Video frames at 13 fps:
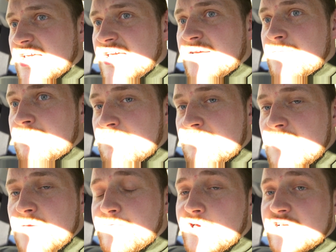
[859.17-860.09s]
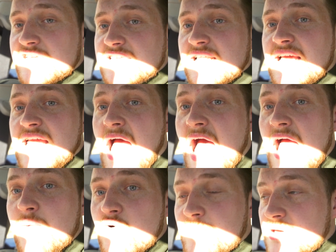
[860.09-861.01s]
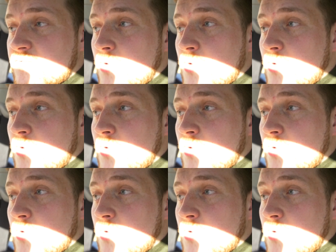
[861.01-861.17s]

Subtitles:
it, me personally, I will be